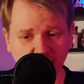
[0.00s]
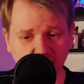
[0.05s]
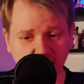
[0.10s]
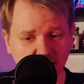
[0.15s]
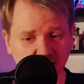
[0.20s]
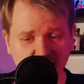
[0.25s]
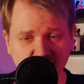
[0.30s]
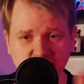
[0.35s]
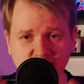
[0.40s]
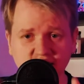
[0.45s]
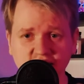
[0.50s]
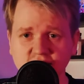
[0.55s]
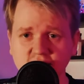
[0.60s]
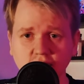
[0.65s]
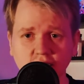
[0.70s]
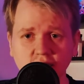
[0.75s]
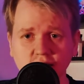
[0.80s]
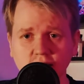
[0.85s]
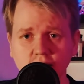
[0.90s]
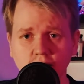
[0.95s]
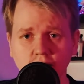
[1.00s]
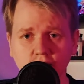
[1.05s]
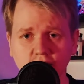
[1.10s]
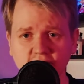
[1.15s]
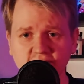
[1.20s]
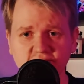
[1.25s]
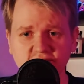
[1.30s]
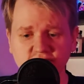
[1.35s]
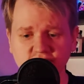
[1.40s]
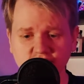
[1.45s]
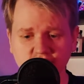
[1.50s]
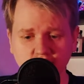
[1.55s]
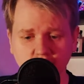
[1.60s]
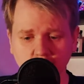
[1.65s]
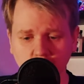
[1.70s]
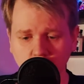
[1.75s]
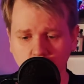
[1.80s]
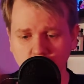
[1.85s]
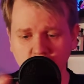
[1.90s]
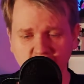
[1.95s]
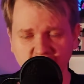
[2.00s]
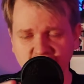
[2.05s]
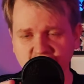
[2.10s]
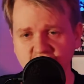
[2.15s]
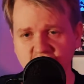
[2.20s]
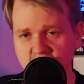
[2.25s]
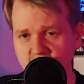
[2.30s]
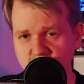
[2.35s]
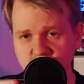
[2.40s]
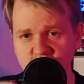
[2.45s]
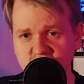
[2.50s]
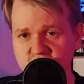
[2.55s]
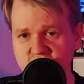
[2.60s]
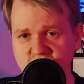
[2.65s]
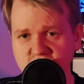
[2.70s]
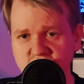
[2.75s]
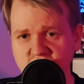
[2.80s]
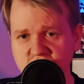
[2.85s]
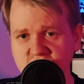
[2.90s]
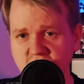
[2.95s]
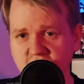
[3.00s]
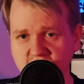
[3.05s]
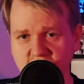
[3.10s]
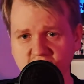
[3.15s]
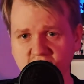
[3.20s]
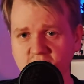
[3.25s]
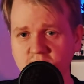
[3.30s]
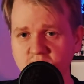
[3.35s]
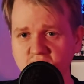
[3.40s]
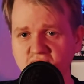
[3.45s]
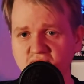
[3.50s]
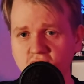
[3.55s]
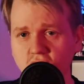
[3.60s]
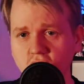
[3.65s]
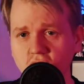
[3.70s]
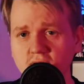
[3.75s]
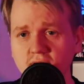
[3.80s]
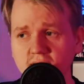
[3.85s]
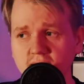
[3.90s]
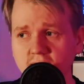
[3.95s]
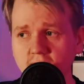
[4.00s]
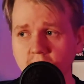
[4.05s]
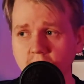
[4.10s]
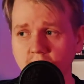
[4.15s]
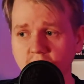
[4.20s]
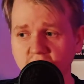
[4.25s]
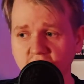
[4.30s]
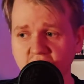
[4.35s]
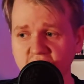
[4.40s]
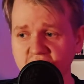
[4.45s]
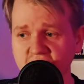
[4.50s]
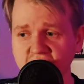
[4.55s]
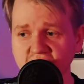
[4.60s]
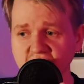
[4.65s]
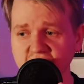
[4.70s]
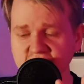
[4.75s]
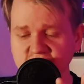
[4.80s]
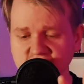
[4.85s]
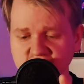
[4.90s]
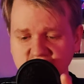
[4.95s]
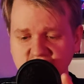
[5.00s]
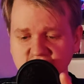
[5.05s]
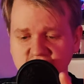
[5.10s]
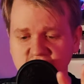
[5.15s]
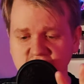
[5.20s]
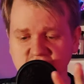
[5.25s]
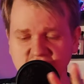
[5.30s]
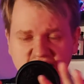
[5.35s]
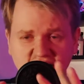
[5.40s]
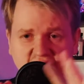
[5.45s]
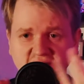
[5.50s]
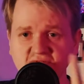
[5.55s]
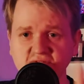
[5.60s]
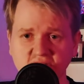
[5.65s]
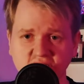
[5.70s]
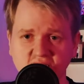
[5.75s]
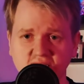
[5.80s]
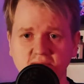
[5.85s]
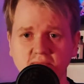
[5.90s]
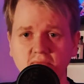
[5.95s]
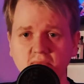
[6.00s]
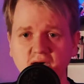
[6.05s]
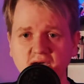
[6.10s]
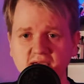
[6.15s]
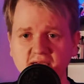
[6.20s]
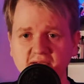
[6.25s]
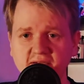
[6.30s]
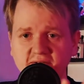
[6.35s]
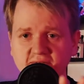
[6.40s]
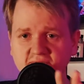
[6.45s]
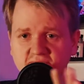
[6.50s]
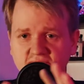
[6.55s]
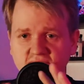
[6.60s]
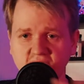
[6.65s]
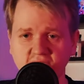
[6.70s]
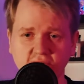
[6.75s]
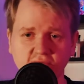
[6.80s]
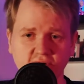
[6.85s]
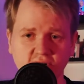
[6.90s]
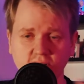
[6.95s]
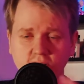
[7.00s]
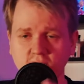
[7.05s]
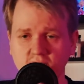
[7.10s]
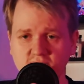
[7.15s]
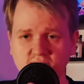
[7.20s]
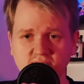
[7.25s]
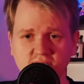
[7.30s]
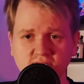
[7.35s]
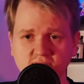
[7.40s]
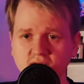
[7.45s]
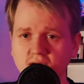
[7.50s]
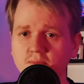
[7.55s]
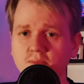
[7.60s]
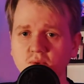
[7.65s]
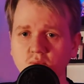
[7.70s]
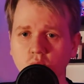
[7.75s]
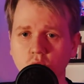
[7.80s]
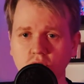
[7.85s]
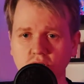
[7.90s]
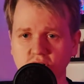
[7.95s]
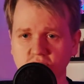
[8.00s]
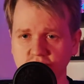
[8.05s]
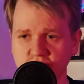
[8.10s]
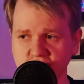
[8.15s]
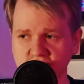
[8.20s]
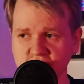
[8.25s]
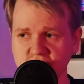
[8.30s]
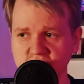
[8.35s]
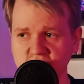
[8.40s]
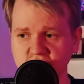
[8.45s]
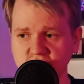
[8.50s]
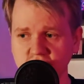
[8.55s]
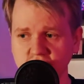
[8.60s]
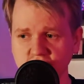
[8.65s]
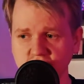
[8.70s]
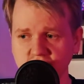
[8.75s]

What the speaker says: I said I loved a lot of the abilities that came before, but this is definitely my favorite, like number one ability.